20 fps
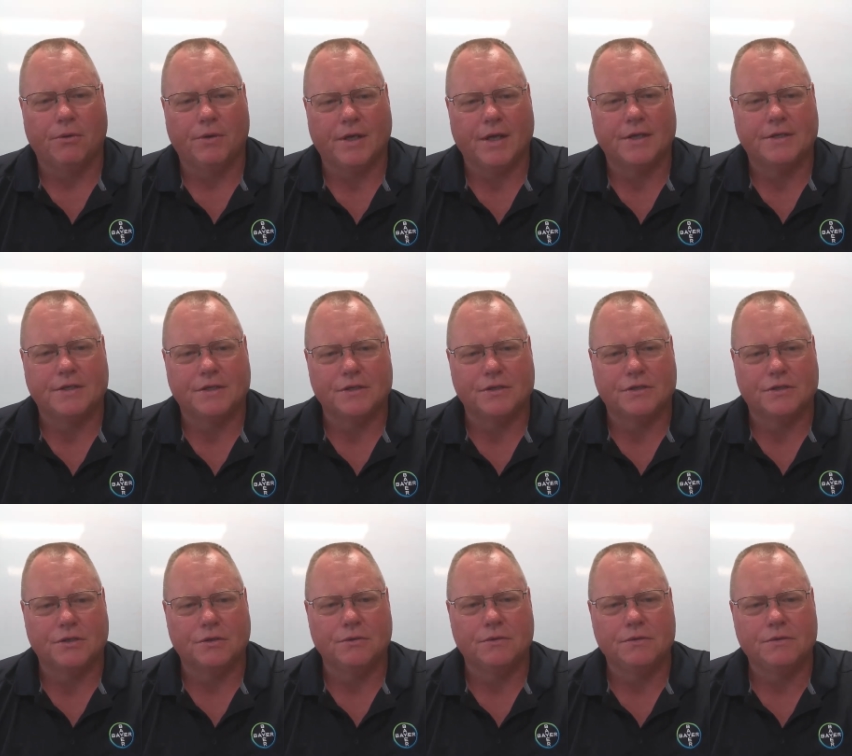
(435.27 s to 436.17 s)
gets his
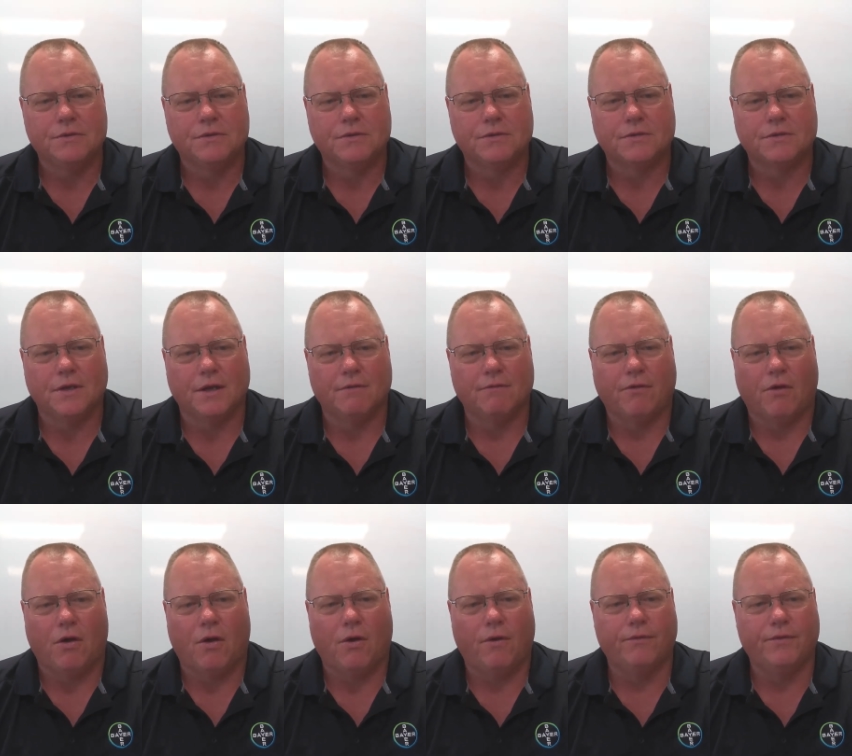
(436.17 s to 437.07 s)
students
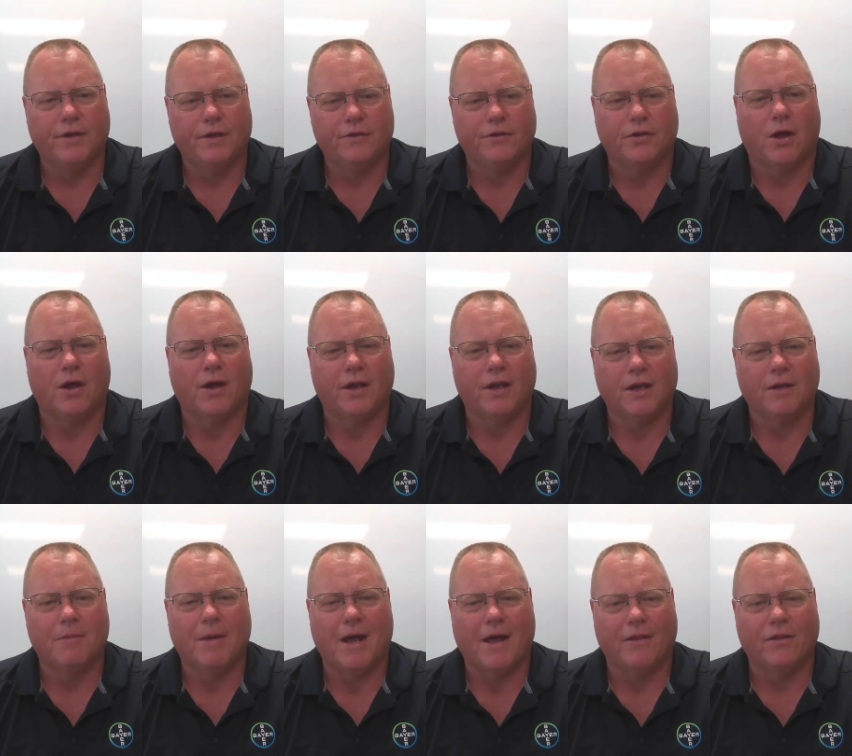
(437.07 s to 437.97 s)
involved in talking
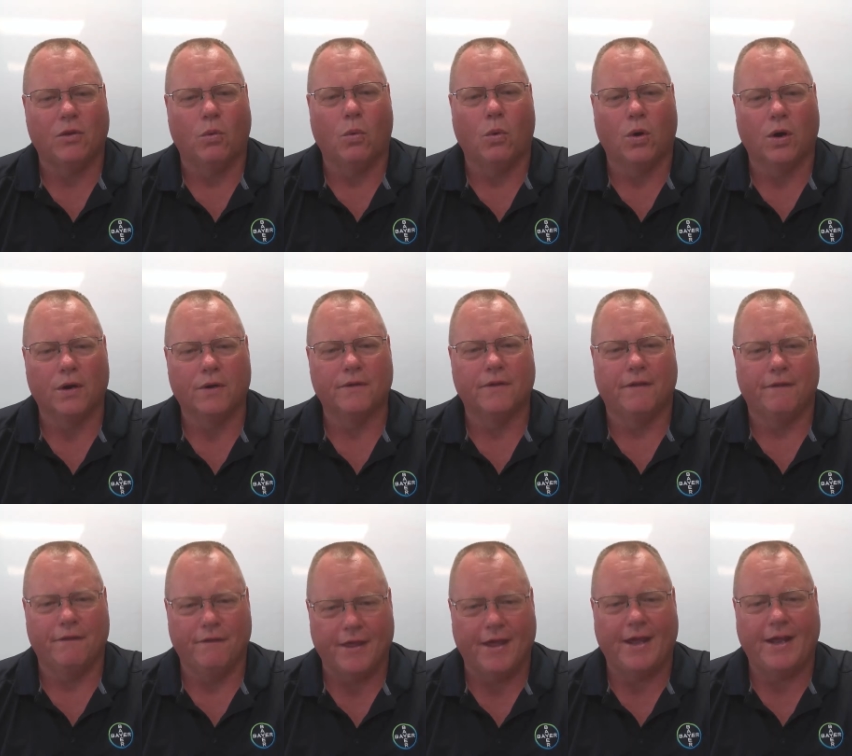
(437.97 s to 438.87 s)
about the work
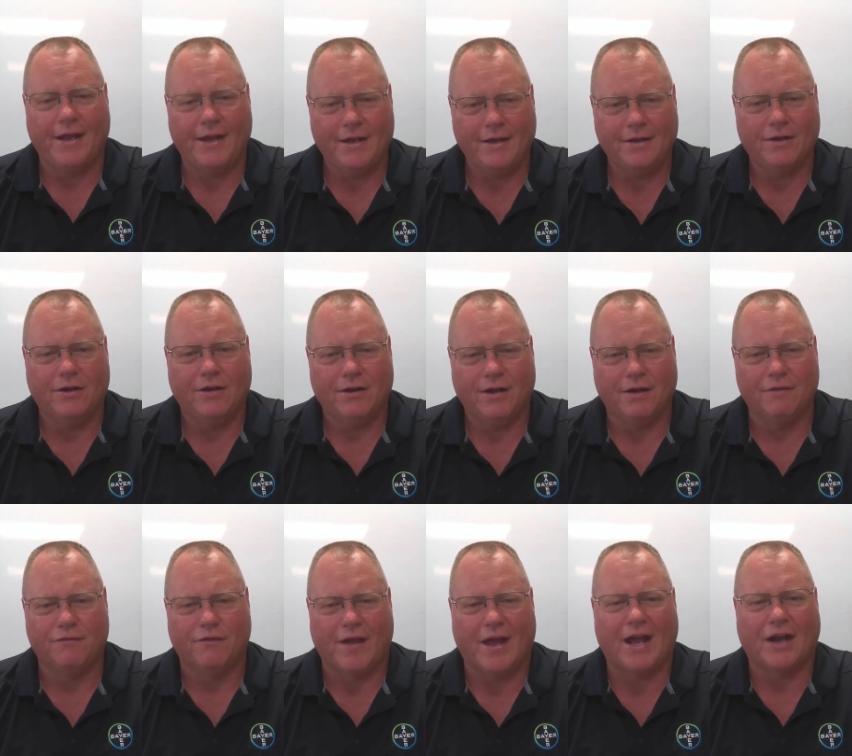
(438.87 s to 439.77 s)
that they
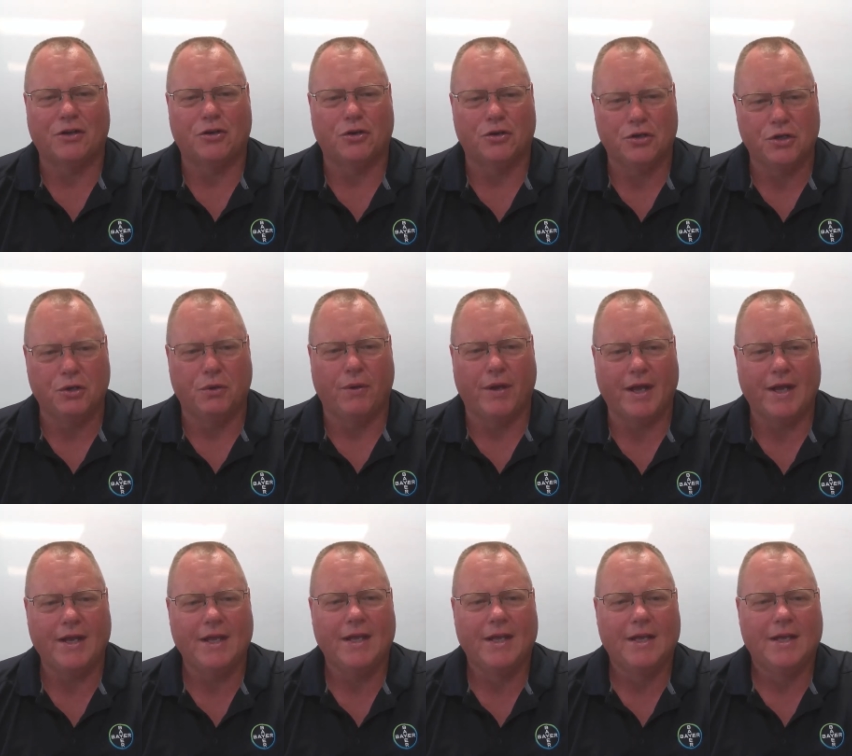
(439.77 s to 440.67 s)
in fact are
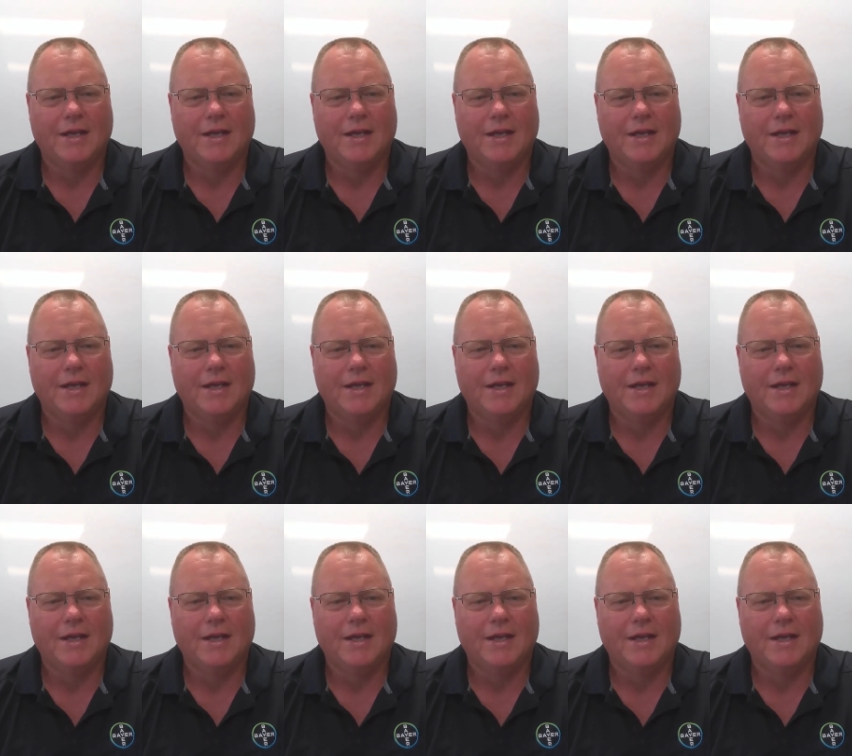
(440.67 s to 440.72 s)
doing.